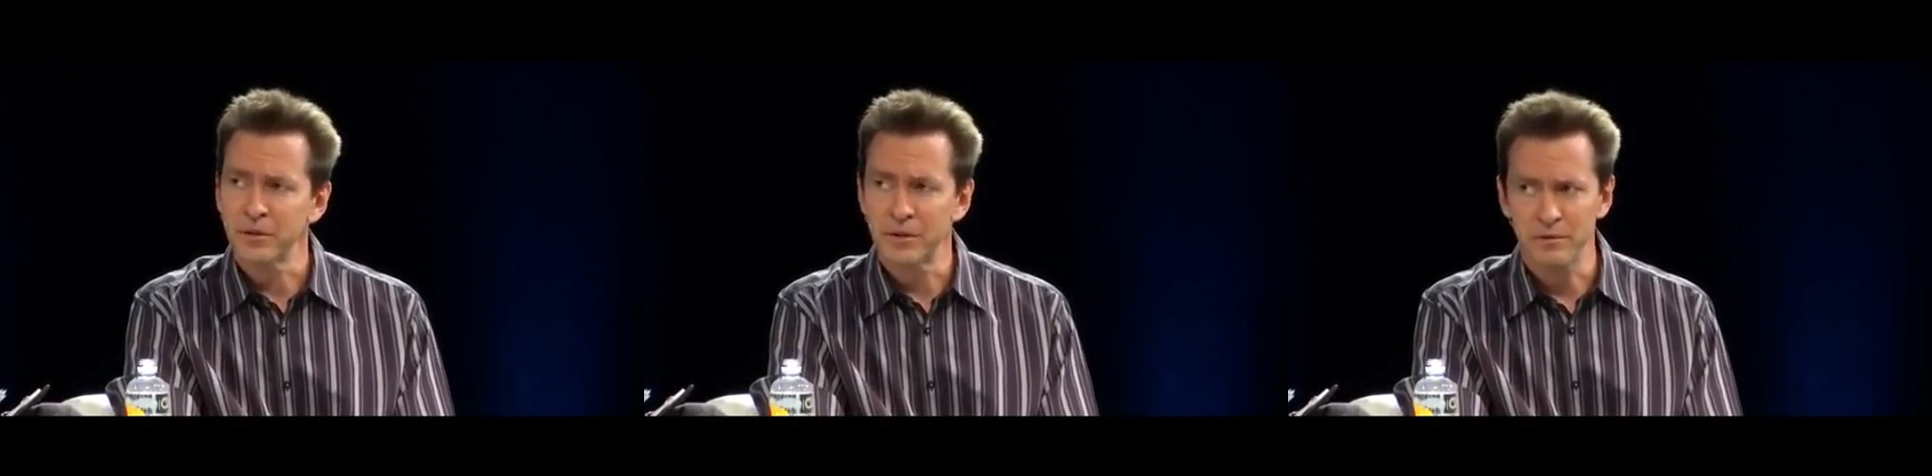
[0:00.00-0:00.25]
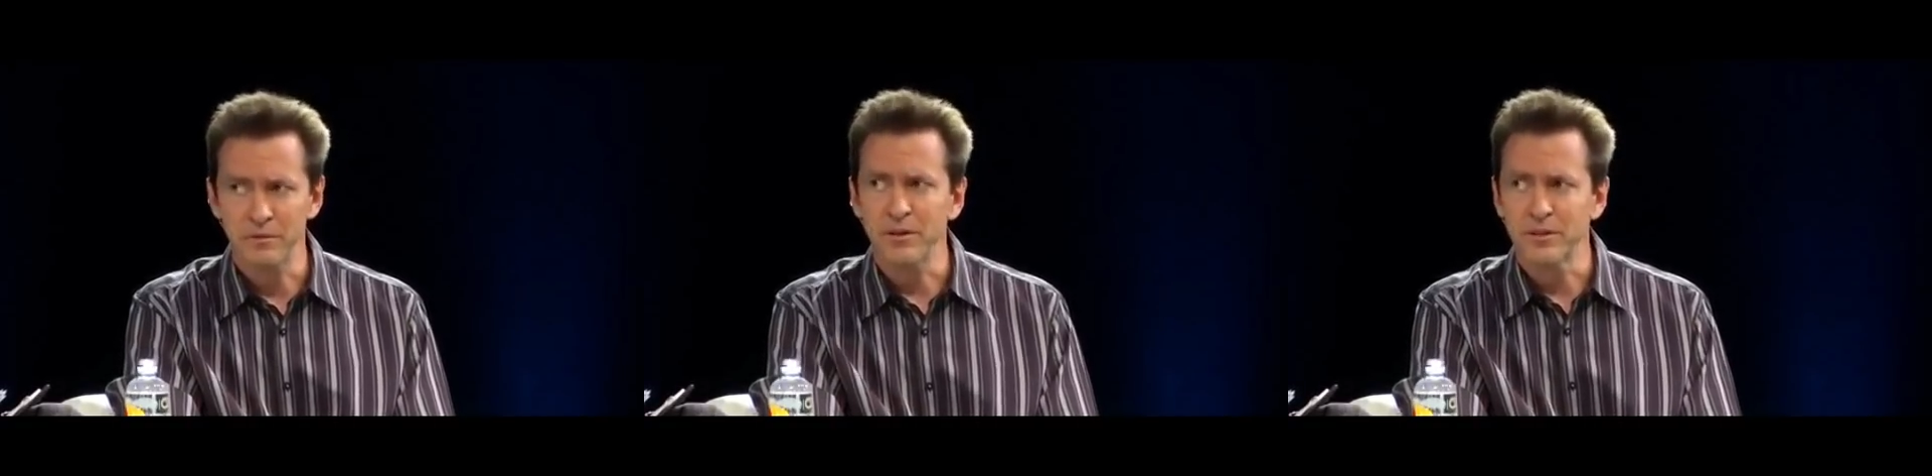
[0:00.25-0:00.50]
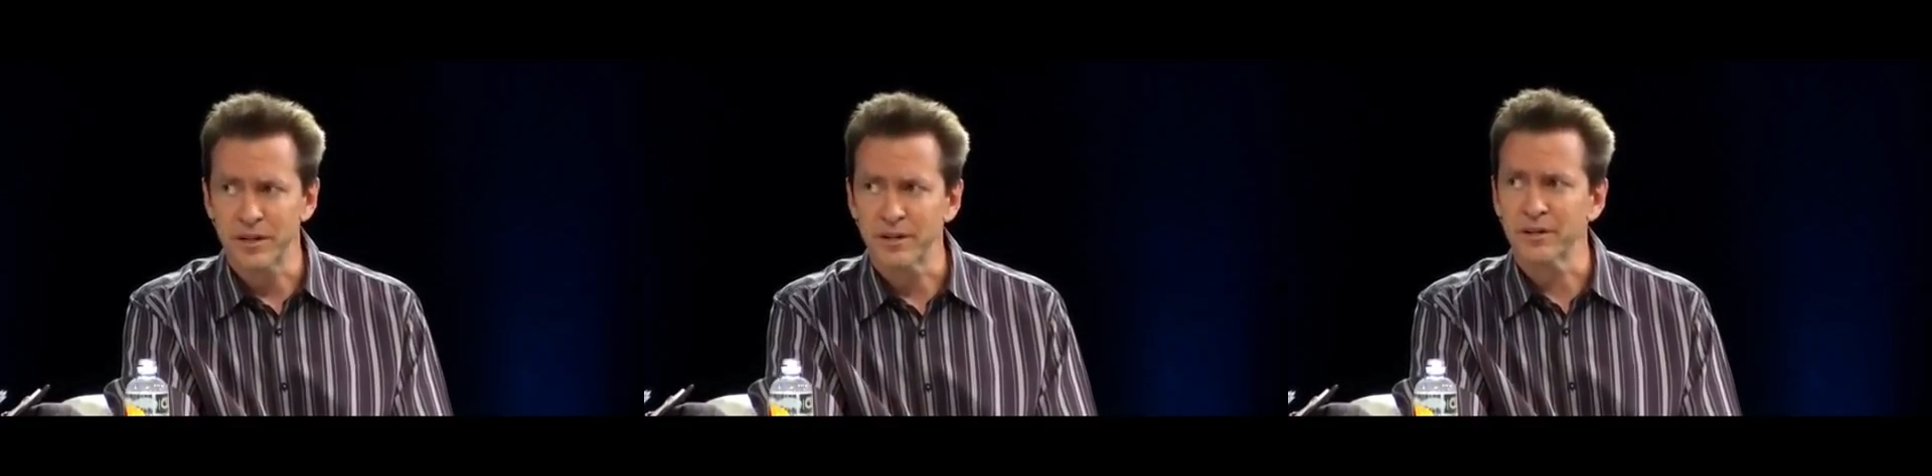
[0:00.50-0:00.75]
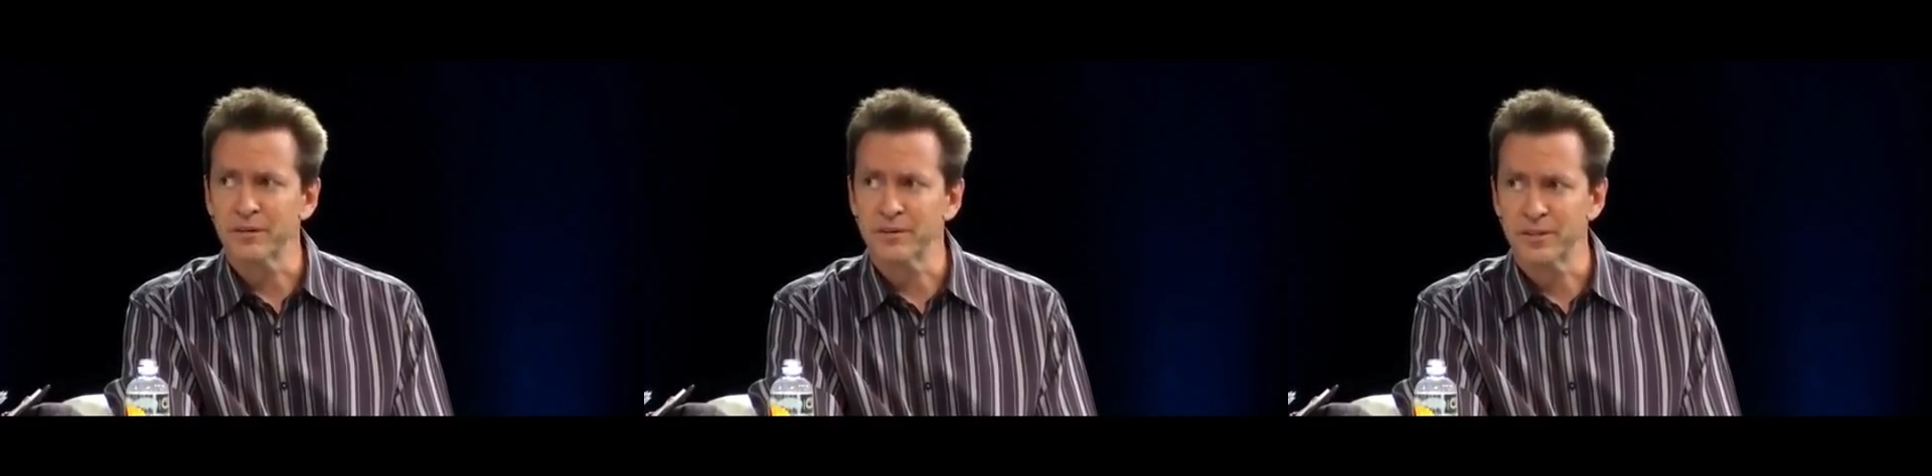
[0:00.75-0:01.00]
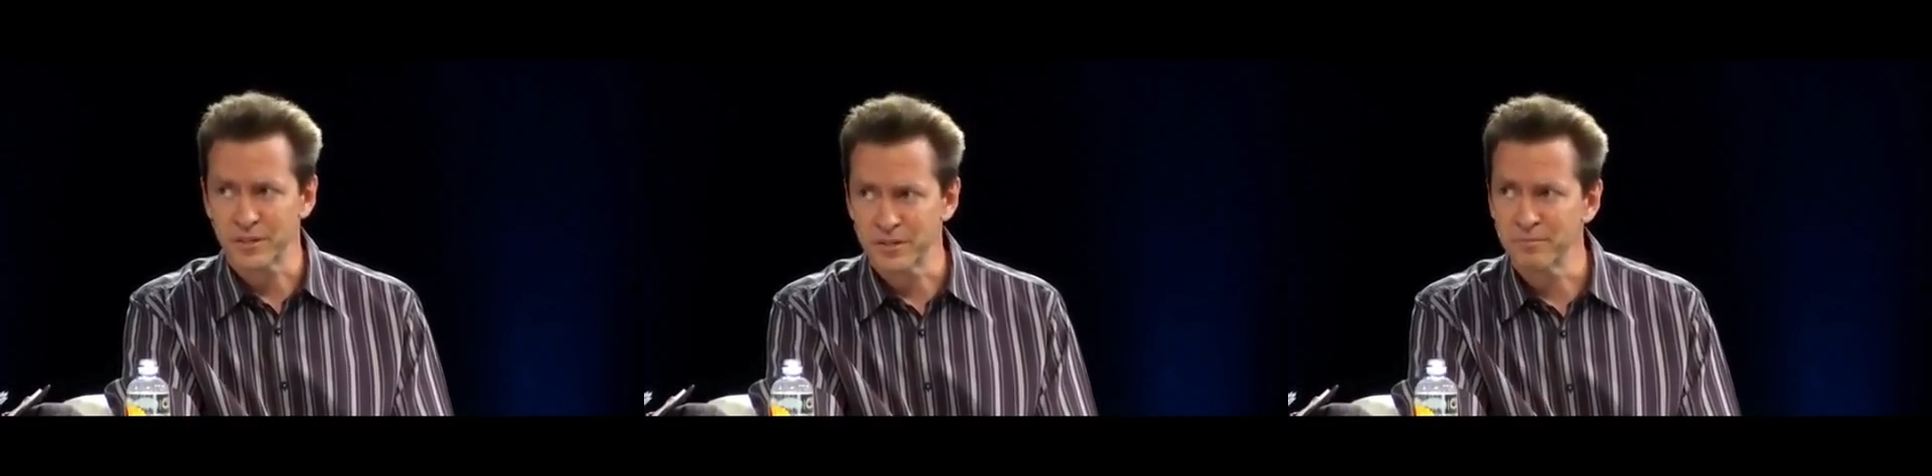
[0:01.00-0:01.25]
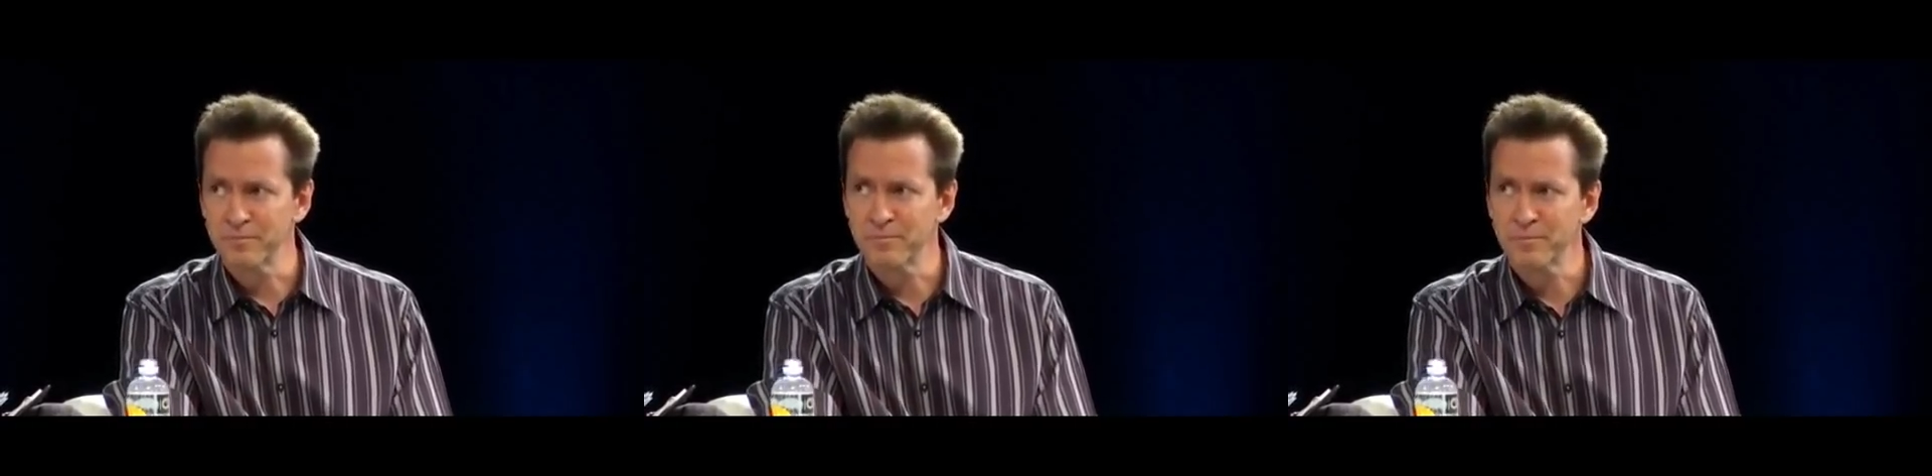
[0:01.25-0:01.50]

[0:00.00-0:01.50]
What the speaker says: involuntary system.